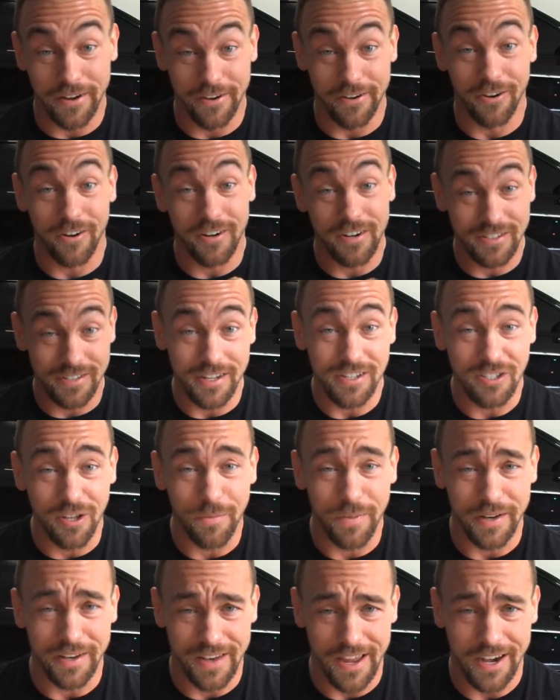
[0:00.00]
and you're going to say
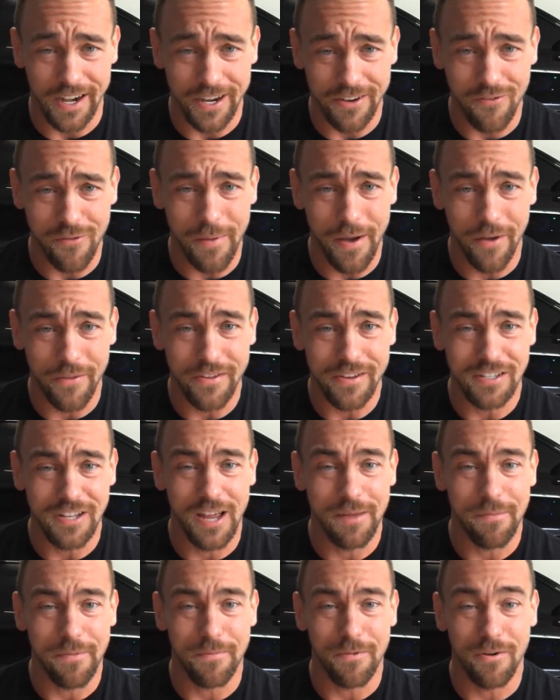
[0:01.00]
something negative about this
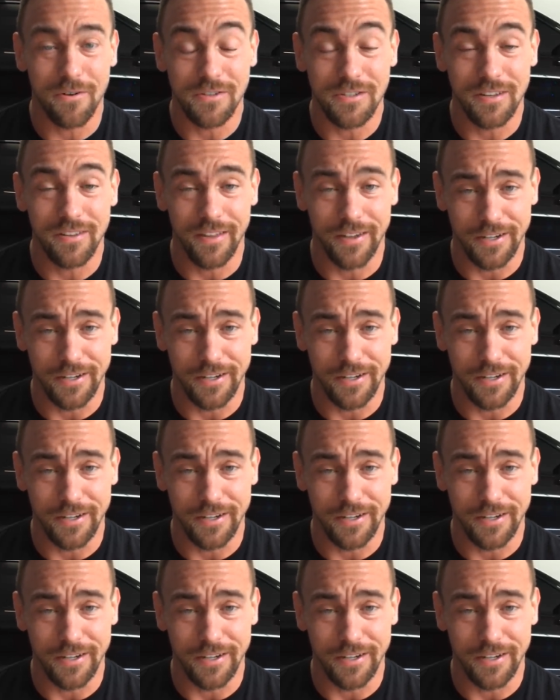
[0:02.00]
type of person,